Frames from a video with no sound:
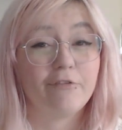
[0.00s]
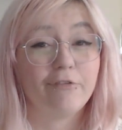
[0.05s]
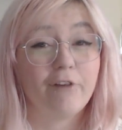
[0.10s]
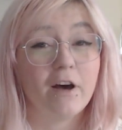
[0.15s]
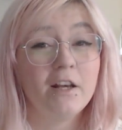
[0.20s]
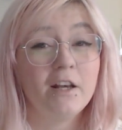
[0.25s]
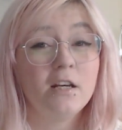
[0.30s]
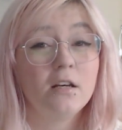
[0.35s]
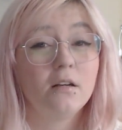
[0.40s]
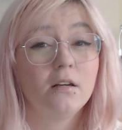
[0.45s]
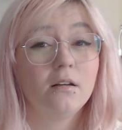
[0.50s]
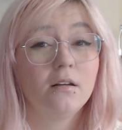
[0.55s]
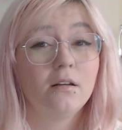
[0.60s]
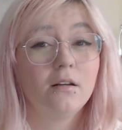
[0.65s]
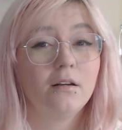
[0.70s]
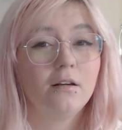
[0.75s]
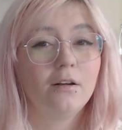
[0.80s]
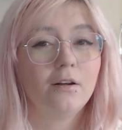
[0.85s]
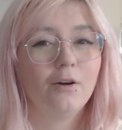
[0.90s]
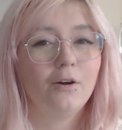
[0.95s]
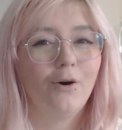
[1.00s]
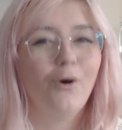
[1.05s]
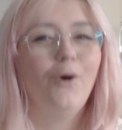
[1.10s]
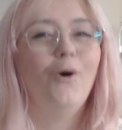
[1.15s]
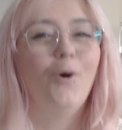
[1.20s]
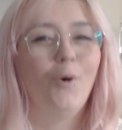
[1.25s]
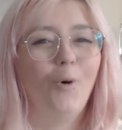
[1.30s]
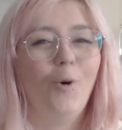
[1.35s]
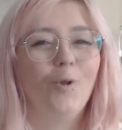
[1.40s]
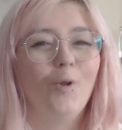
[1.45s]
Is it fun?
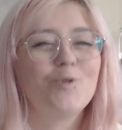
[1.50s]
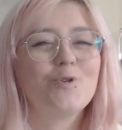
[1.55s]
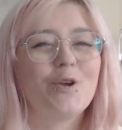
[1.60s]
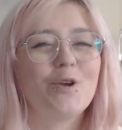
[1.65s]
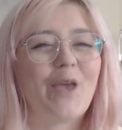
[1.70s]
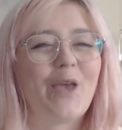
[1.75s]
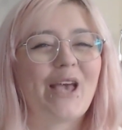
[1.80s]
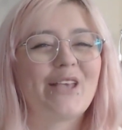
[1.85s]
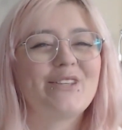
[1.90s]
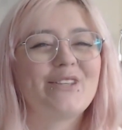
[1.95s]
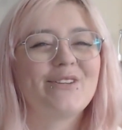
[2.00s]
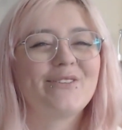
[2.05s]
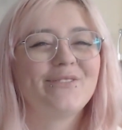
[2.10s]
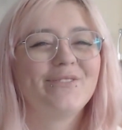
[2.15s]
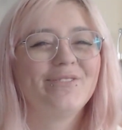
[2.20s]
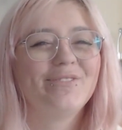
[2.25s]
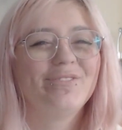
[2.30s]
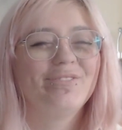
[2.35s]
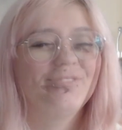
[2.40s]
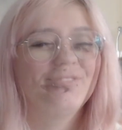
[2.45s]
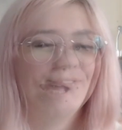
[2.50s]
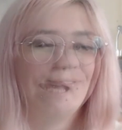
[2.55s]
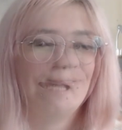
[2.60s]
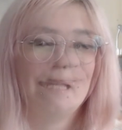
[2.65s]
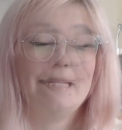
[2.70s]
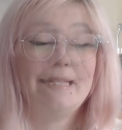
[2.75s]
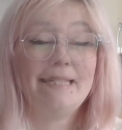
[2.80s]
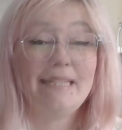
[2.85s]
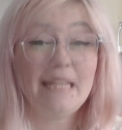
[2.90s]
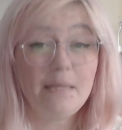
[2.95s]
Also yes.
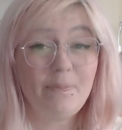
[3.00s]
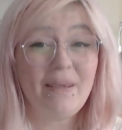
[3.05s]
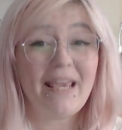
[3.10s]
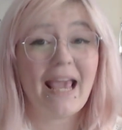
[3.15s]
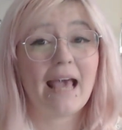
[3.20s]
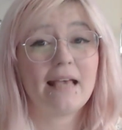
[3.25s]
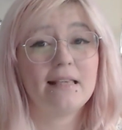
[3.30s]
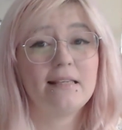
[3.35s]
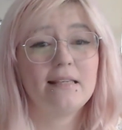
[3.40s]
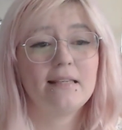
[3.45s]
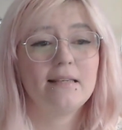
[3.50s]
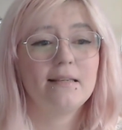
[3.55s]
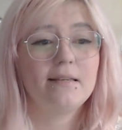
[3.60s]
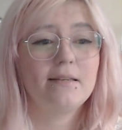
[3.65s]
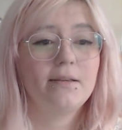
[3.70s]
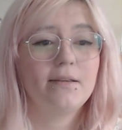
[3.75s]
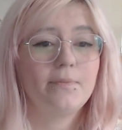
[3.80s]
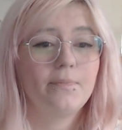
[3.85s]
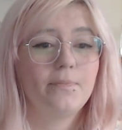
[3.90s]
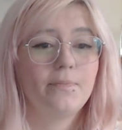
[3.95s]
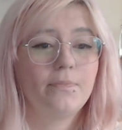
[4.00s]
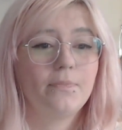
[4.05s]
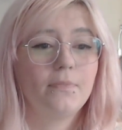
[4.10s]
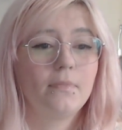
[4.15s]
DPS.